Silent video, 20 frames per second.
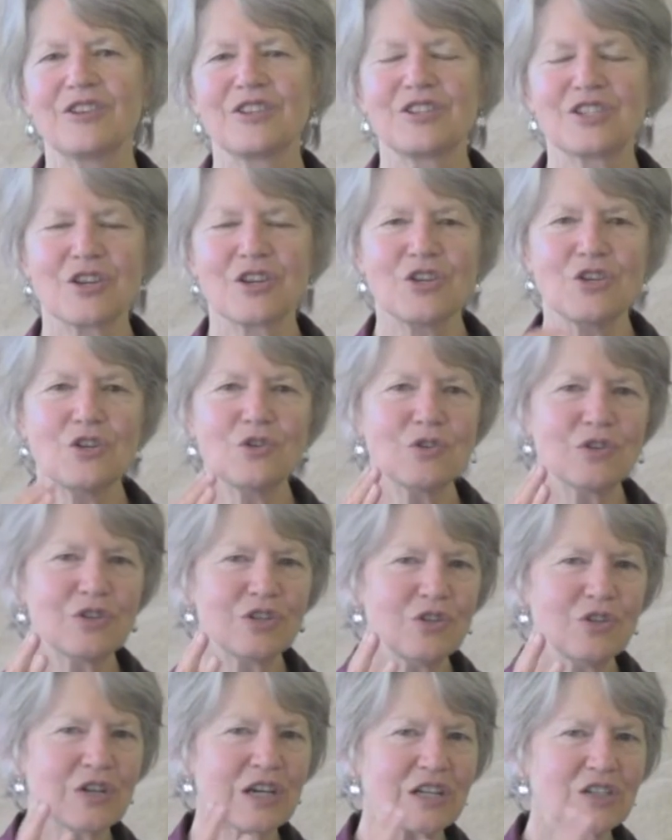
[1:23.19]
So
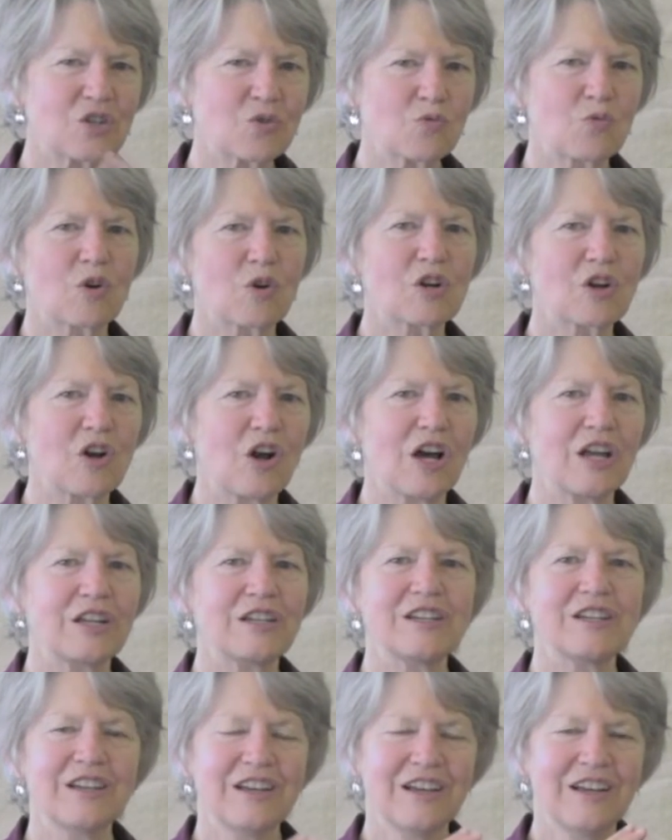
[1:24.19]
you get to work
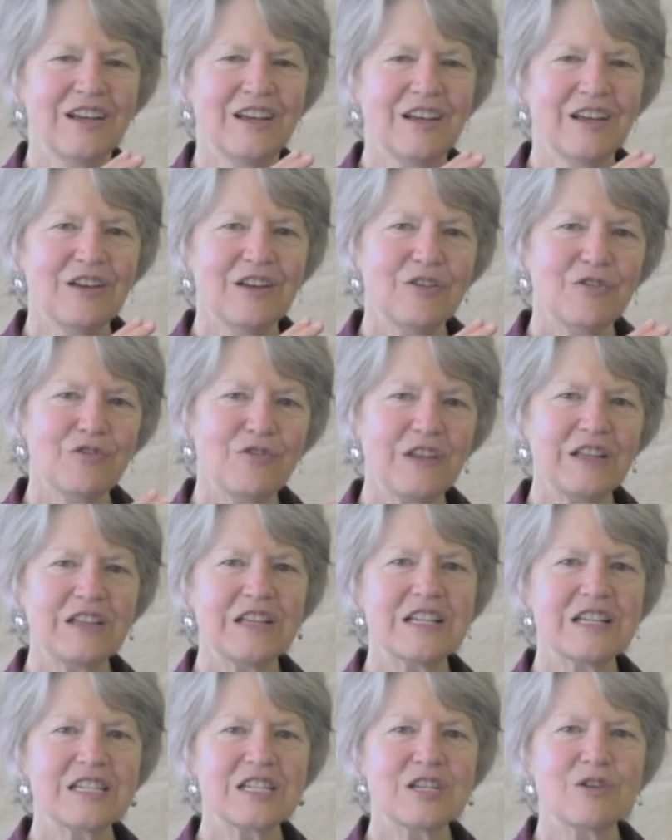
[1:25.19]
on
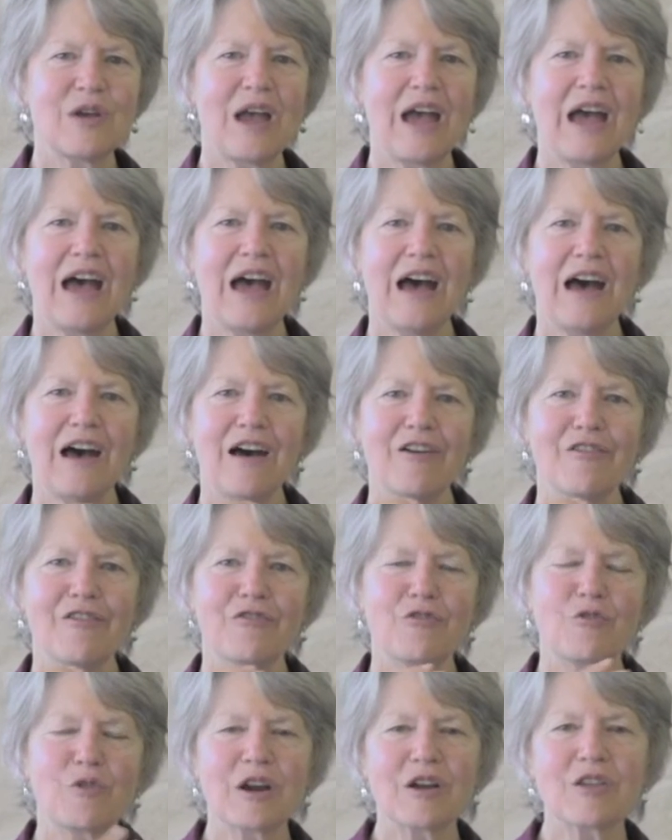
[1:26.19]
feelings you
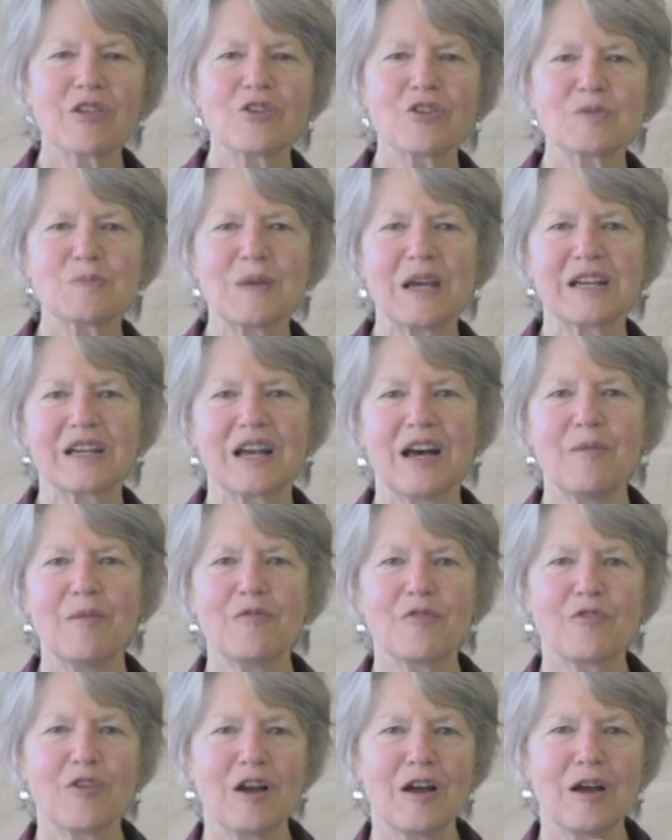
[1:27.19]
have, where those might come
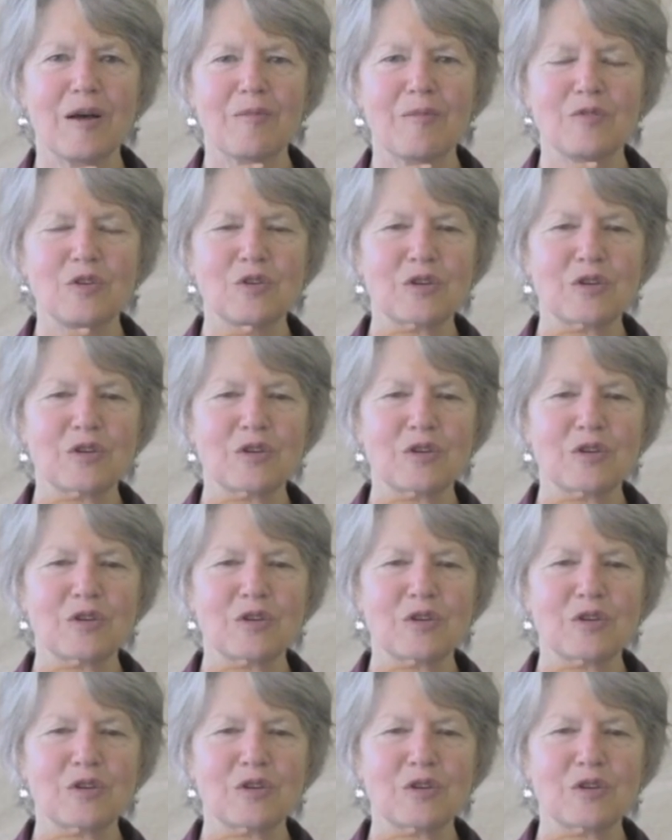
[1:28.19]
from.